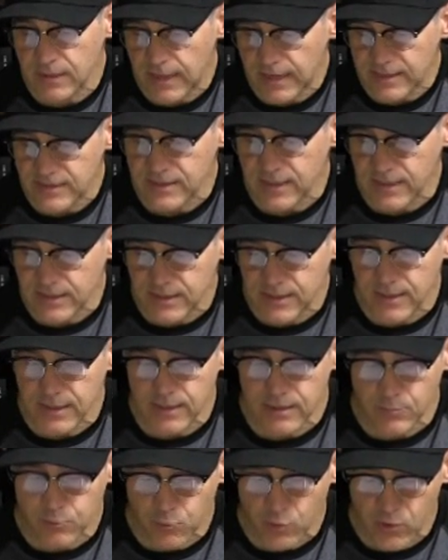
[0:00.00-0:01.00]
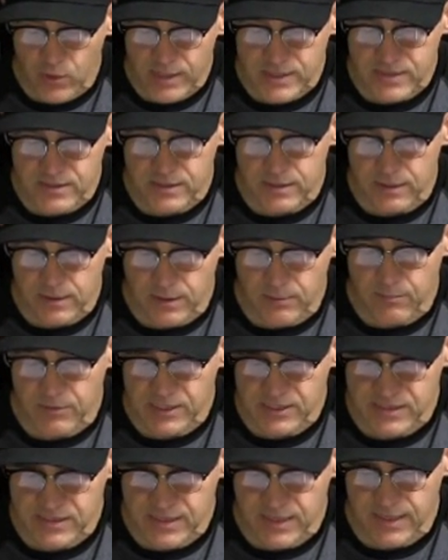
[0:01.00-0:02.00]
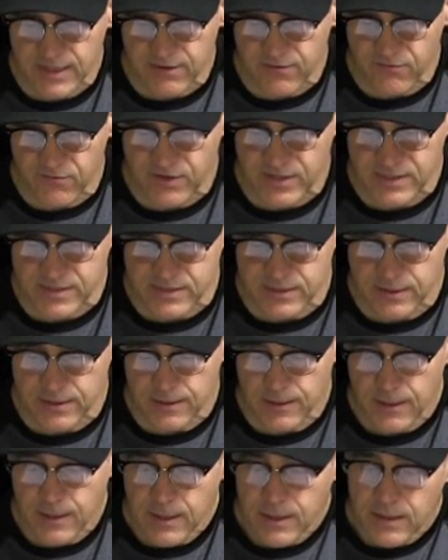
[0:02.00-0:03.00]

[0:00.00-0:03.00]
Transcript: as I did present in my second visit,